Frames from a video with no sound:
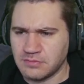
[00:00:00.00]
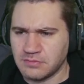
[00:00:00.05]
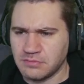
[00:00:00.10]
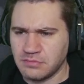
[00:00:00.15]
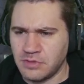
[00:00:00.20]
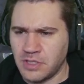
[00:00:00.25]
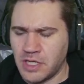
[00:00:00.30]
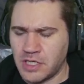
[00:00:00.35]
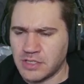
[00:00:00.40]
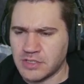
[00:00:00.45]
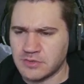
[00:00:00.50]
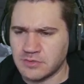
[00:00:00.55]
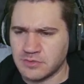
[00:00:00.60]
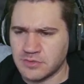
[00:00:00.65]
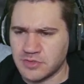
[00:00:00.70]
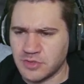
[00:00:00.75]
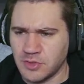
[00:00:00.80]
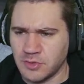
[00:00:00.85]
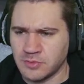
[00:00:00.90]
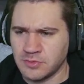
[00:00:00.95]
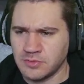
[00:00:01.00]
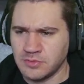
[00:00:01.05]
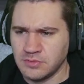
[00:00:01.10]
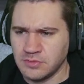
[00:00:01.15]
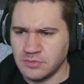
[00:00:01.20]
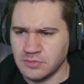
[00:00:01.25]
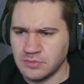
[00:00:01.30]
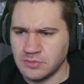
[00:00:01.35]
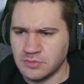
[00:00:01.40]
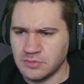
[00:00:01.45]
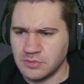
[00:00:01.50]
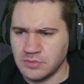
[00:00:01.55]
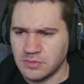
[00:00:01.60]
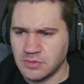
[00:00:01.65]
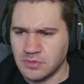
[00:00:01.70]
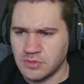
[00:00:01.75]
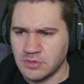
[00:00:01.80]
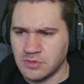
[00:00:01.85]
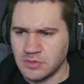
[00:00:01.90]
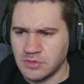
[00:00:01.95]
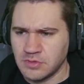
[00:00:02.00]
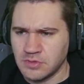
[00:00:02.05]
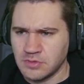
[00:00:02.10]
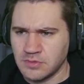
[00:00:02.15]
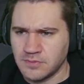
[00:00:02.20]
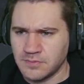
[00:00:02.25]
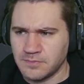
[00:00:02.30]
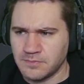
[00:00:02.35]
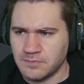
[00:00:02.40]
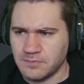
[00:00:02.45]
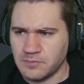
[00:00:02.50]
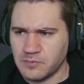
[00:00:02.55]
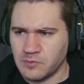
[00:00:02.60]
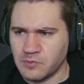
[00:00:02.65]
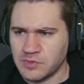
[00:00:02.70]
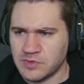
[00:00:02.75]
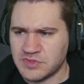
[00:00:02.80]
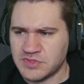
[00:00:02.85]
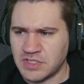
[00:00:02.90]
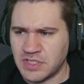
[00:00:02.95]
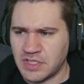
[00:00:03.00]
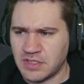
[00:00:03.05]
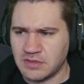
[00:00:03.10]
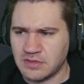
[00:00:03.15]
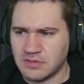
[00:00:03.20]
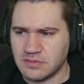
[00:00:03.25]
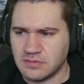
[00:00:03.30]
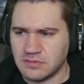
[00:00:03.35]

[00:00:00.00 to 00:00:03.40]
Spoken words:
Nacht der Untoten was that,